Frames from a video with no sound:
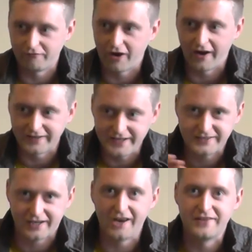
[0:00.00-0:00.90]
right, I need
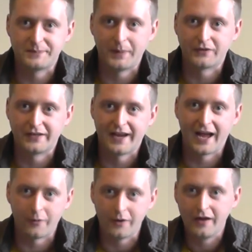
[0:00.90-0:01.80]
to clear this building
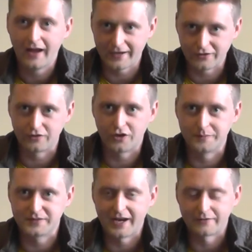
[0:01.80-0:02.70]
now, handgun
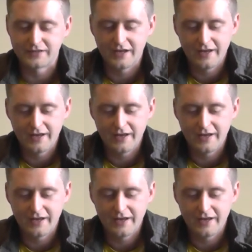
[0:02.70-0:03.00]
comes out.